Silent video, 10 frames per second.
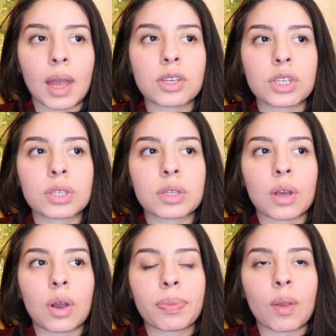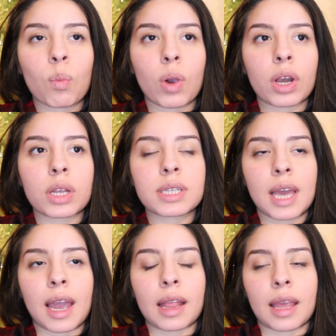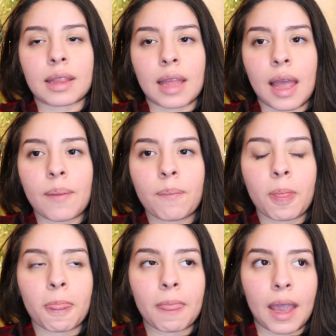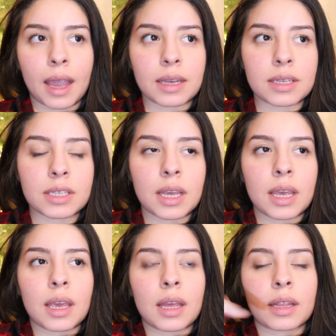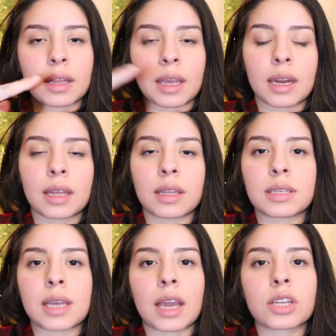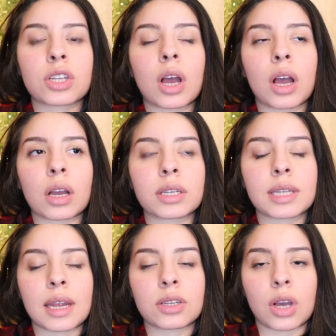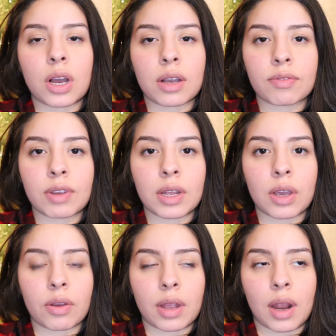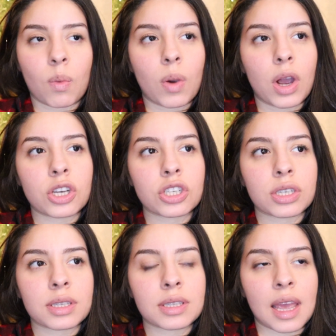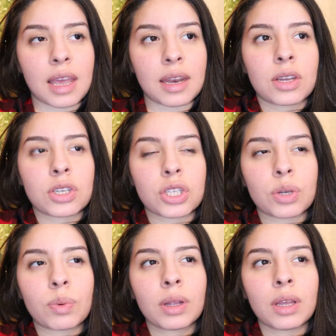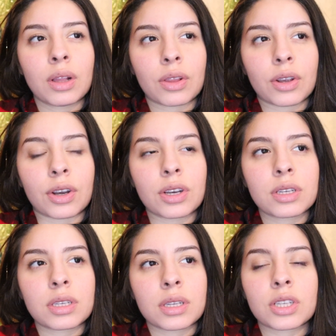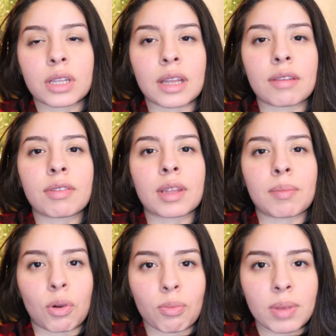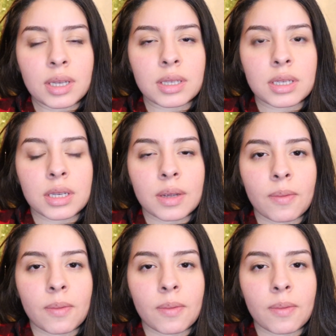I just wanted to highlight that. And the lady in the TED Talk video that I watched said she really learned to live in the moment,